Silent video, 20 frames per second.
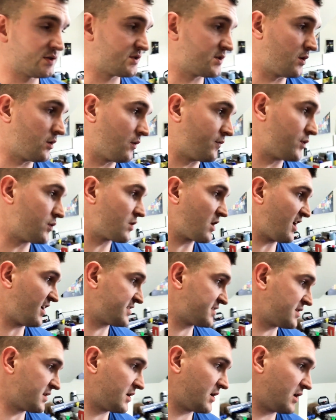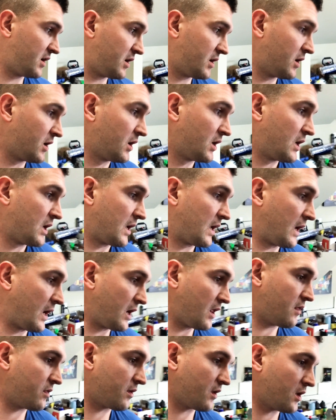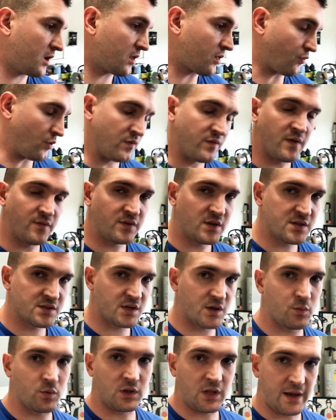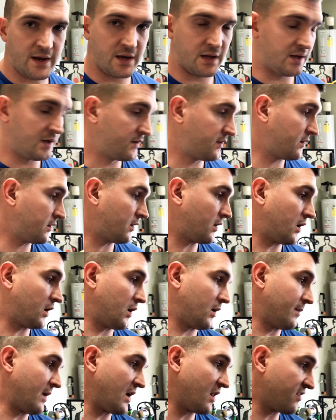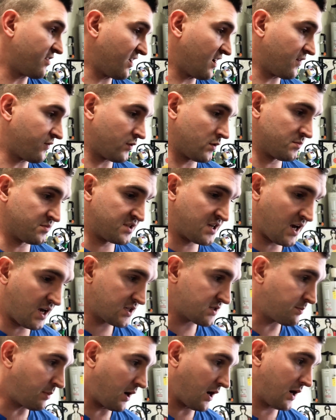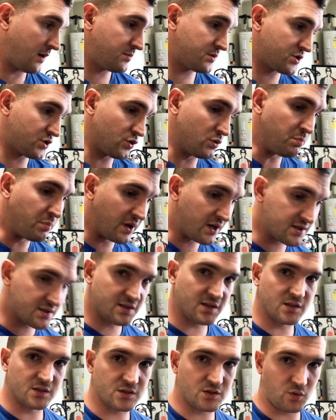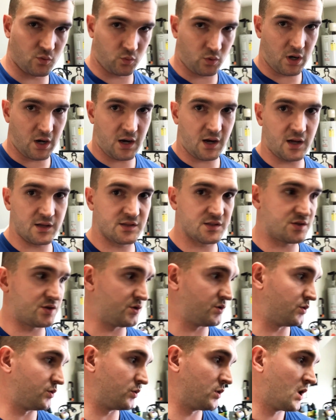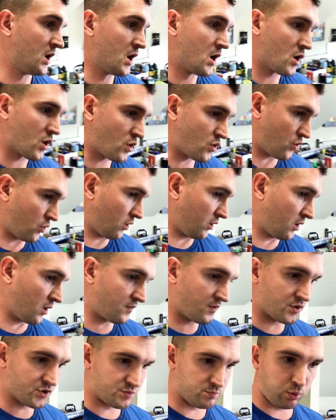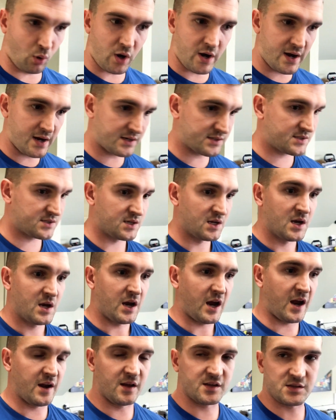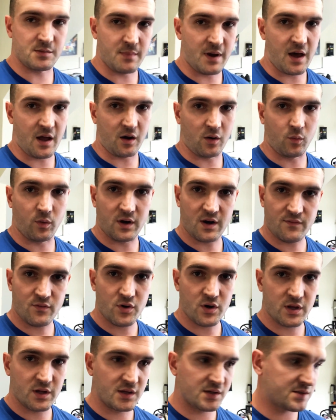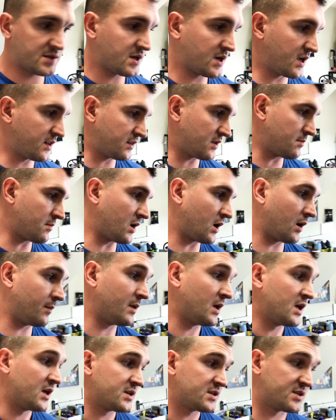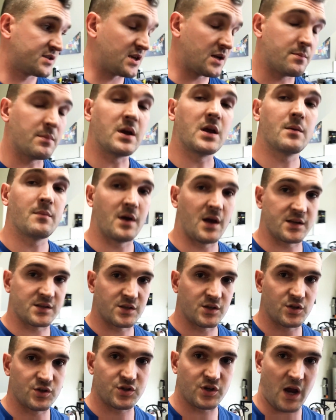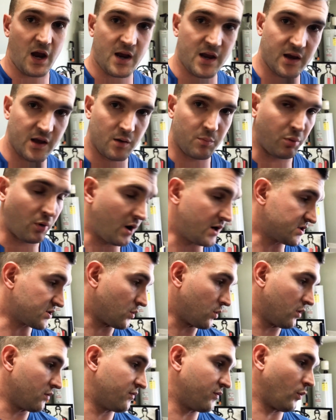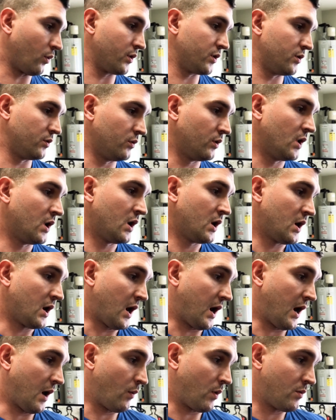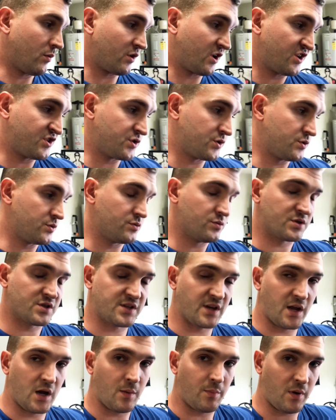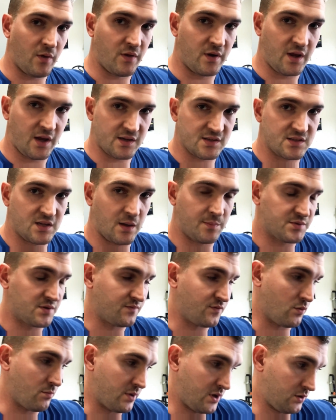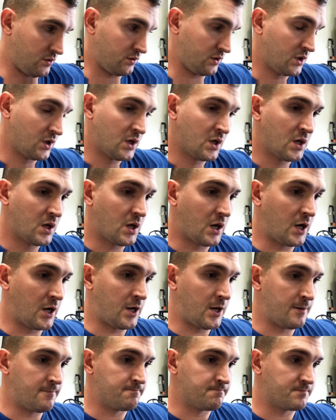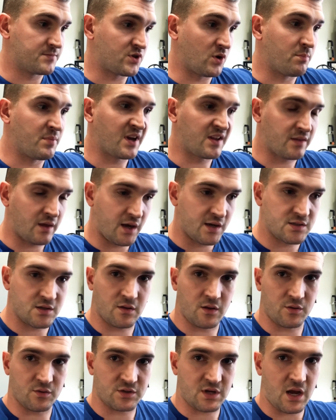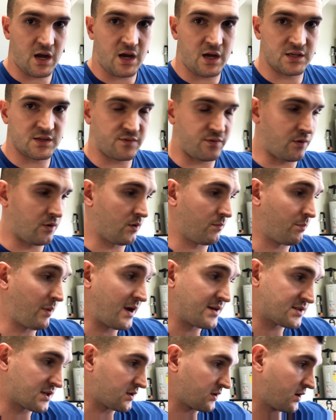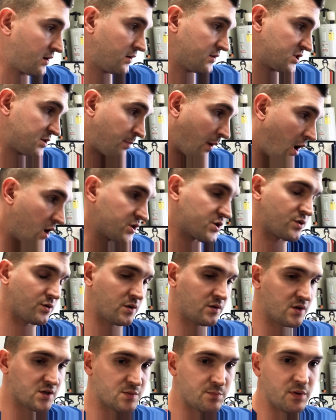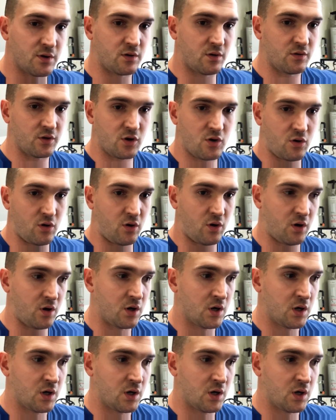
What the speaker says: So if you guys need anything 350Z related, anything from test pipes to pistons to rods to coilovers, brakes, it doesn't matter. Whatever it is, hit them up, send me a message. I can get a price quote for you, and we will get you set up on the next steps of your build. So big thanks to those guys for basically sponsoring this build on the car.